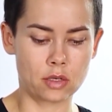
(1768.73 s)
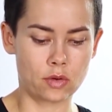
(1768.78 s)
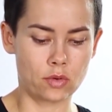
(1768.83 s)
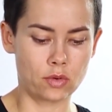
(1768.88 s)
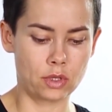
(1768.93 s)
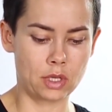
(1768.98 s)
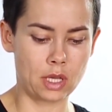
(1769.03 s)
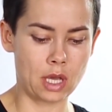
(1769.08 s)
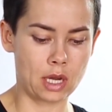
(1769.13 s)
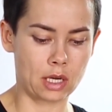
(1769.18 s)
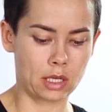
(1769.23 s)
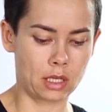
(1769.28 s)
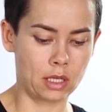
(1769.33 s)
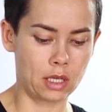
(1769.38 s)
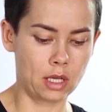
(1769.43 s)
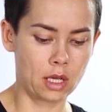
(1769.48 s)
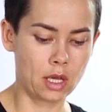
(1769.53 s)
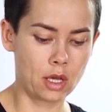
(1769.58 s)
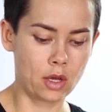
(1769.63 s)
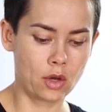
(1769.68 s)
When the
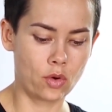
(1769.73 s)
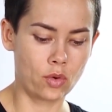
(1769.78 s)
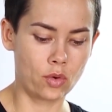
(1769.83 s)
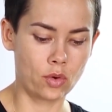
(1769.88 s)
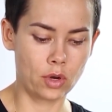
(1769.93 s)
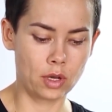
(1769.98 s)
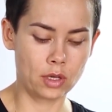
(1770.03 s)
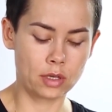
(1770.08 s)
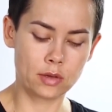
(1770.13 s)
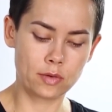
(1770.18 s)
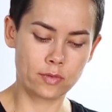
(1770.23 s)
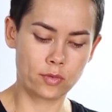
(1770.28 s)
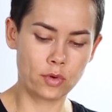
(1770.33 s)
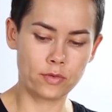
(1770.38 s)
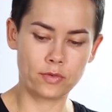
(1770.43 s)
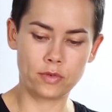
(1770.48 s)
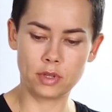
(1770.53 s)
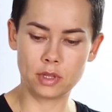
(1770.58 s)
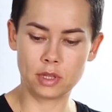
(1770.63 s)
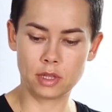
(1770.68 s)
border is
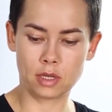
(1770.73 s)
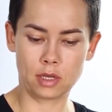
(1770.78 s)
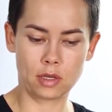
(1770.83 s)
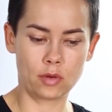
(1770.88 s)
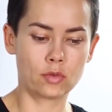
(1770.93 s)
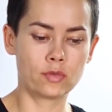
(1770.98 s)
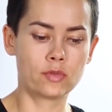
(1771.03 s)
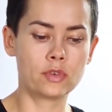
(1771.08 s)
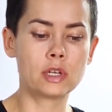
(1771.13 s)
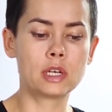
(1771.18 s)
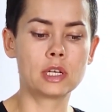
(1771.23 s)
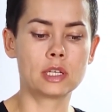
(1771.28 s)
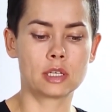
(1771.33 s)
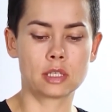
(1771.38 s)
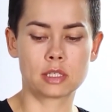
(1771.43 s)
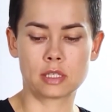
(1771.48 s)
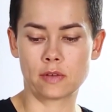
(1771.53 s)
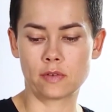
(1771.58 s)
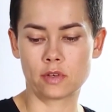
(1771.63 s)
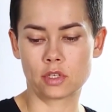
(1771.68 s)
clearly
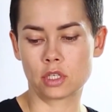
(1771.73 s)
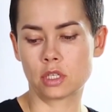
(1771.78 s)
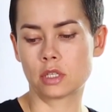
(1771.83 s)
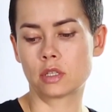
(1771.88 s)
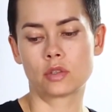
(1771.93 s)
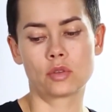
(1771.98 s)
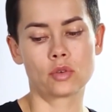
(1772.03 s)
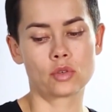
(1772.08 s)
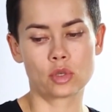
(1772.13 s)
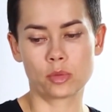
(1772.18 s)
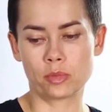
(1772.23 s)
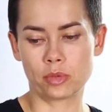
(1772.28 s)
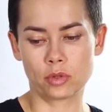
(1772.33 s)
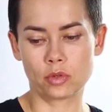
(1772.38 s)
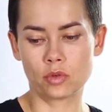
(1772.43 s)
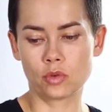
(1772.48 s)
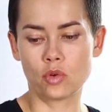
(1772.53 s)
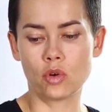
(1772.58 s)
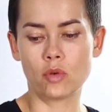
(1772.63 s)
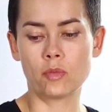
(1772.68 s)
visible, it is
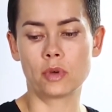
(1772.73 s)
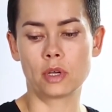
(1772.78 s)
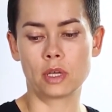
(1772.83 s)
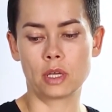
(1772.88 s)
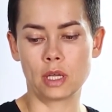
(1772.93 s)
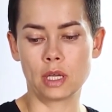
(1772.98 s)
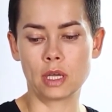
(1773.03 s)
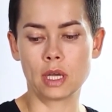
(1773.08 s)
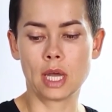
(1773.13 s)
bright and it's